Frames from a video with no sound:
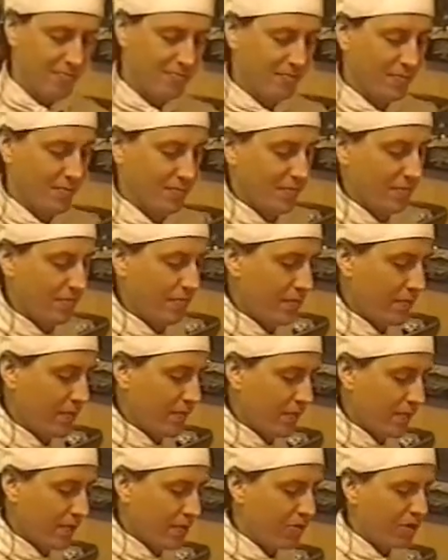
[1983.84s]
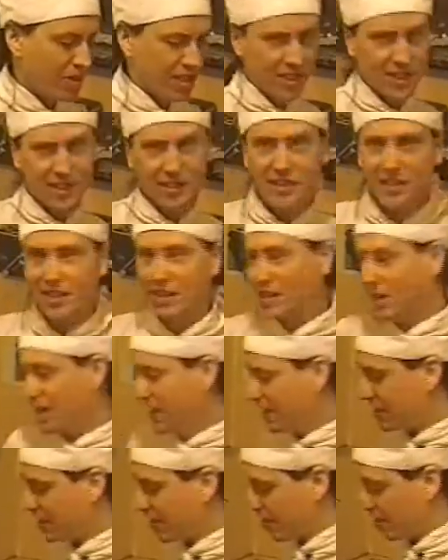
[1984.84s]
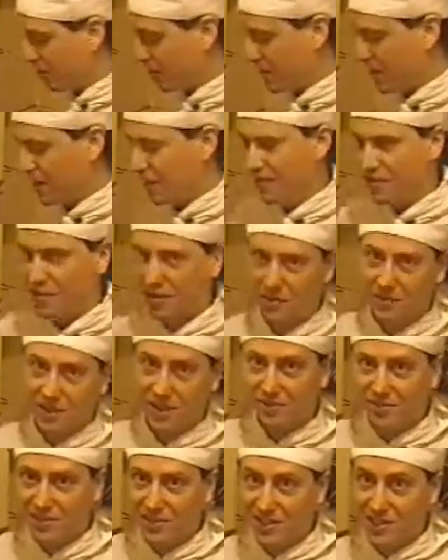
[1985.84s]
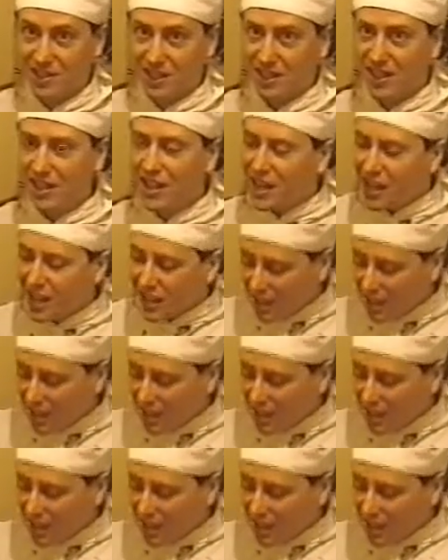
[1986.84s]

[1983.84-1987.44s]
Or you could turn your heat off, but then you've got to wait for it to heat back up every